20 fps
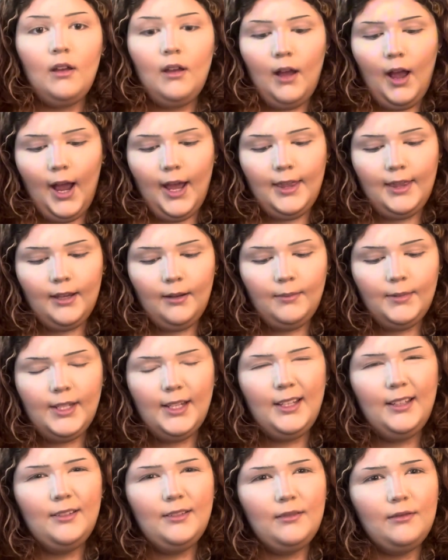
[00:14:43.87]
I think I'm
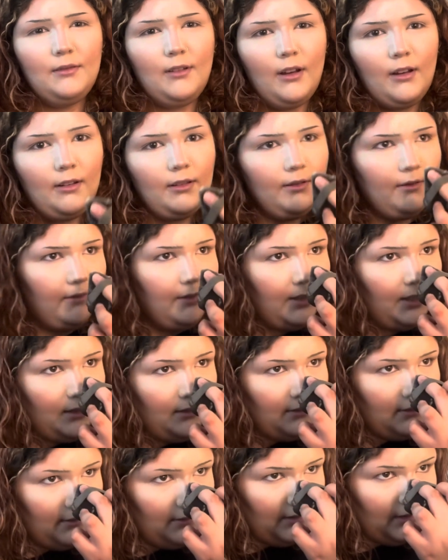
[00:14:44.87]
taking too long on the video,
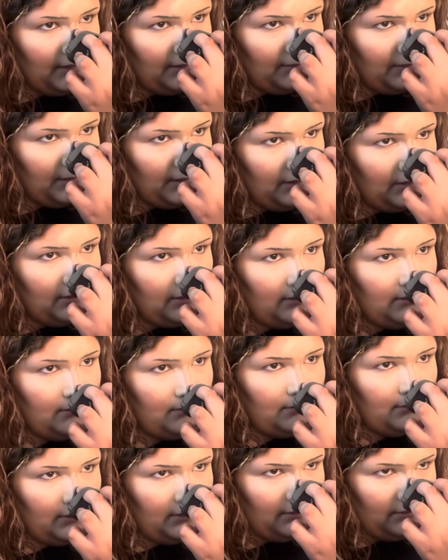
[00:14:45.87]
so I think
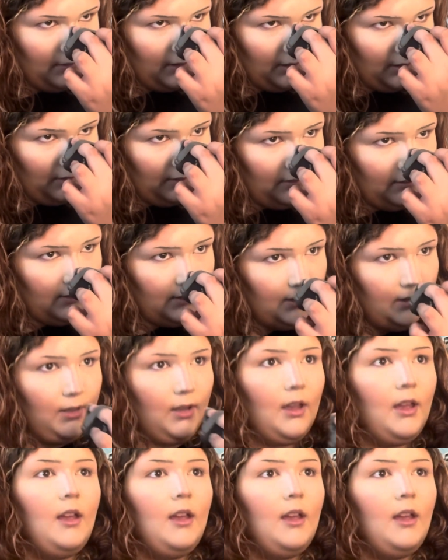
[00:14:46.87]
what I'm gonna do is